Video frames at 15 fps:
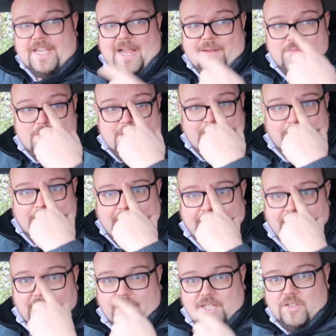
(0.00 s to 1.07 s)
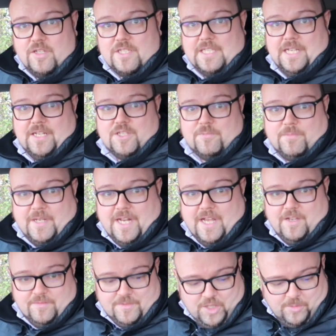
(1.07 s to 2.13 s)
the camera mount back in. It looks like something
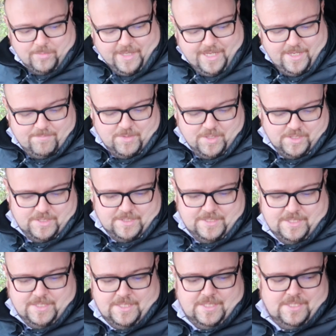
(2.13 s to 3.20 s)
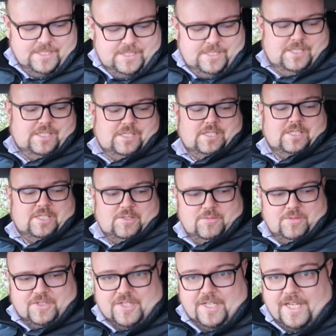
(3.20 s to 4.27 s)
out of Top Gear, but
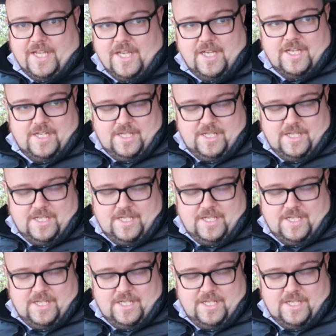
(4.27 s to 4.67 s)
we'll see.